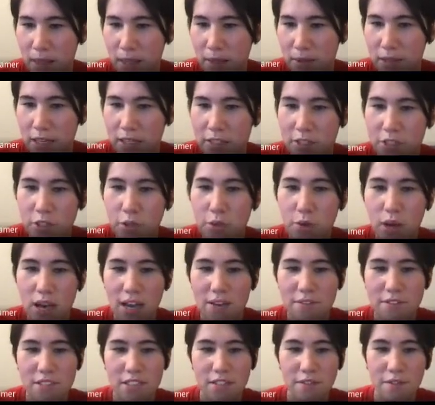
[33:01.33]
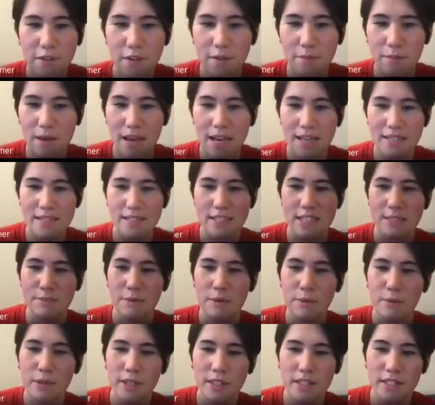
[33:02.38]
They do have different masses,
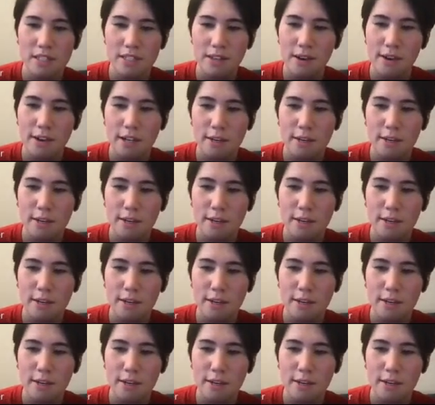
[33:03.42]
but we're going to talk